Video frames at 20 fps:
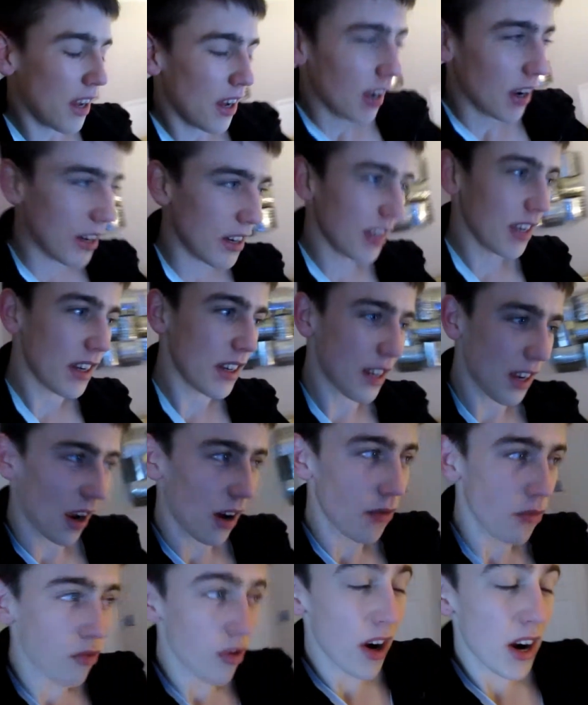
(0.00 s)
I
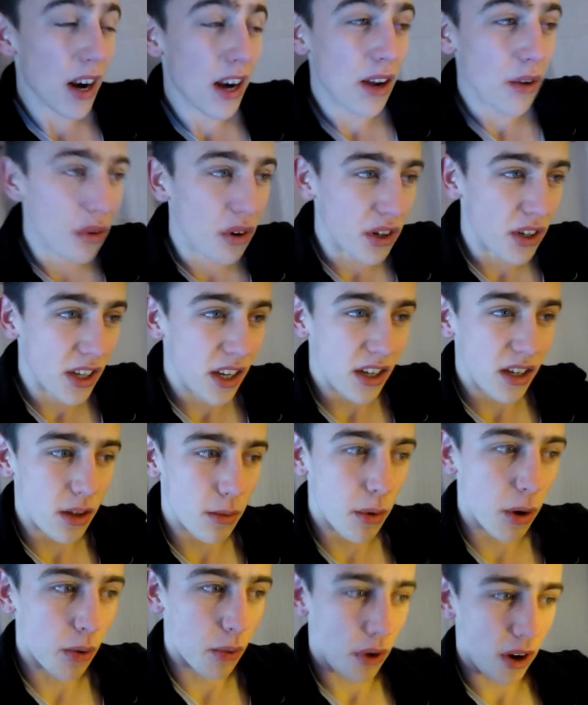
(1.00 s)
really want to get to the
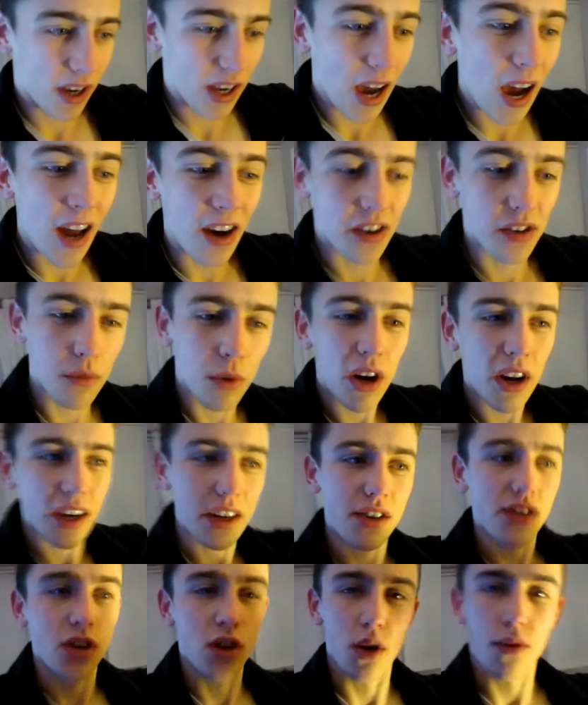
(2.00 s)
point where I can, and when I
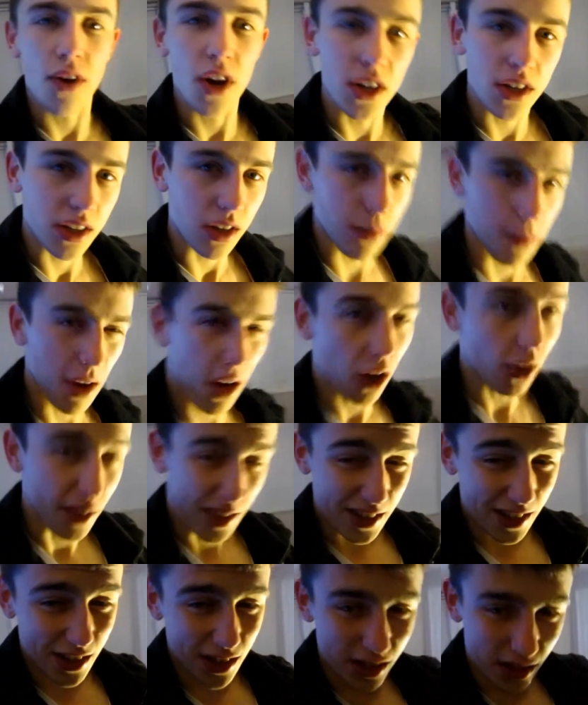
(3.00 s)
get to university, it'll be a lot
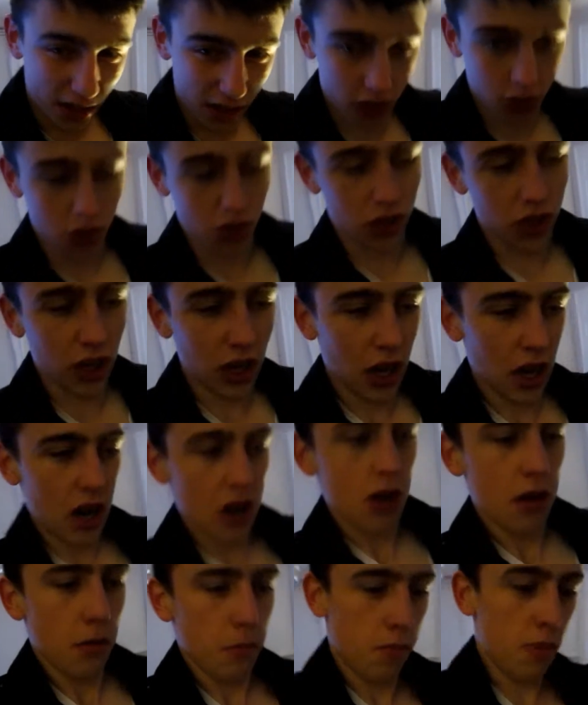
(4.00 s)
easier to just
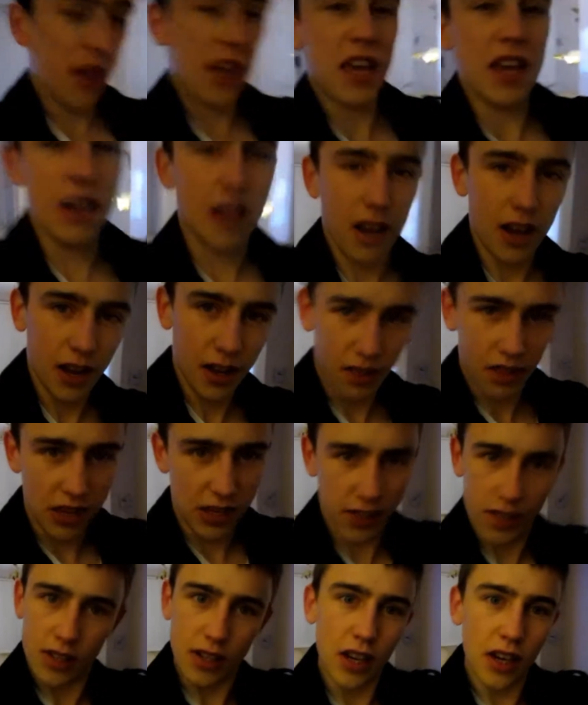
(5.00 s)
be
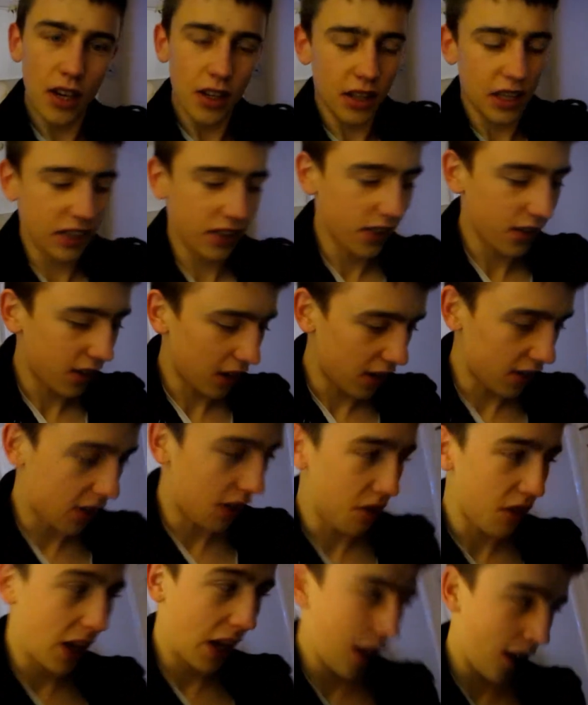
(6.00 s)
this as a
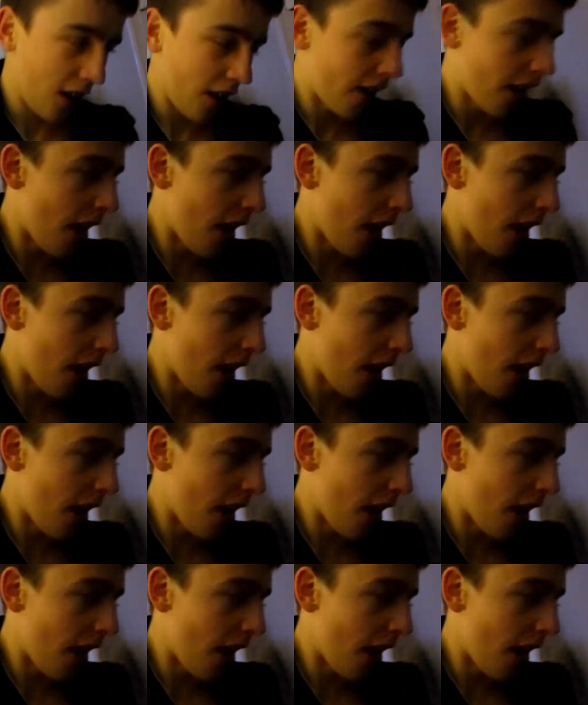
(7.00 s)
thing.